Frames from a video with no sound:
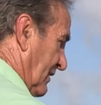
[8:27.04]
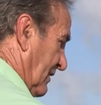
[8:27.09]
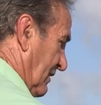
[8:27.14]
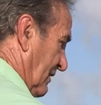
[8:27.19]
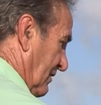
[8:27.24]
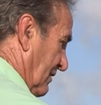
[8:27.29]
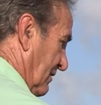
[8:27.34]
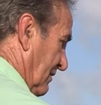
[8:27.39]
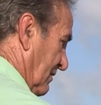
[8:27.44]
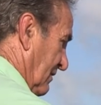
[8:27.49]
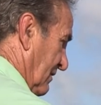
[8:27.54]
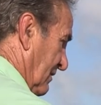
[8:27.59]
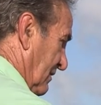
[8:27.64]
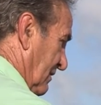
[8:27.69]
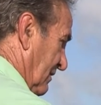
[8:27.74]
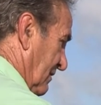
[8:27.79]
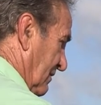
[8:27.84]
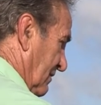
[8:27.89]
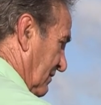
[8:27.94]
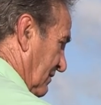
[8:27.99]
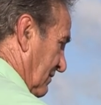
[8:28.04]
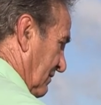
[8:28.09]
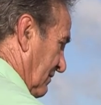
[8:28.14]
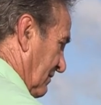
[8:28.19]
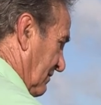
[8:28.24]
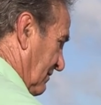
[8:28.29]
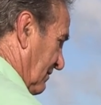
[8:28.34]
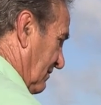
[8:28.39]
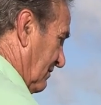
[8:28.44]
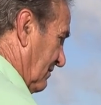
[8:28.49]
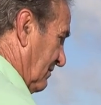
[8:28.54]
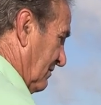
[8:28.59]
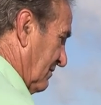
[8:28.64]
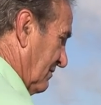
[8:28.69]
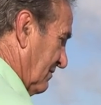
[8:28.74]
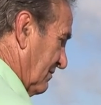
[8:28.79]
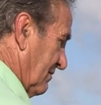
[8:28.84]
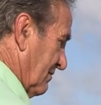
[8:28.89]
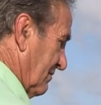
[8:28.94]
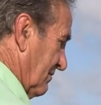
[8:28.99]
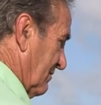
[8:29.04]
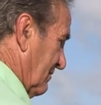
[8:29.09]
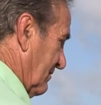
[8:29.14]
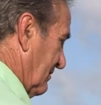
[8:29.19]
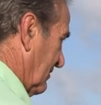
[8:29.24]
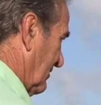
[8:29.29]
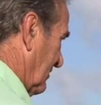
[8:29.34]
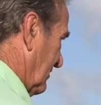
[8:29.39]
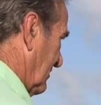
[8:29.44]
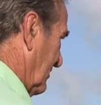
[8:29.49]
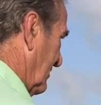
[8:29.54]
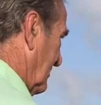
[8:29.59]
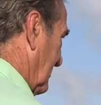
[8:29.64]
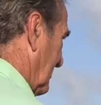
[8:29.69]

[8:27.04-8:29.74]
real love these days is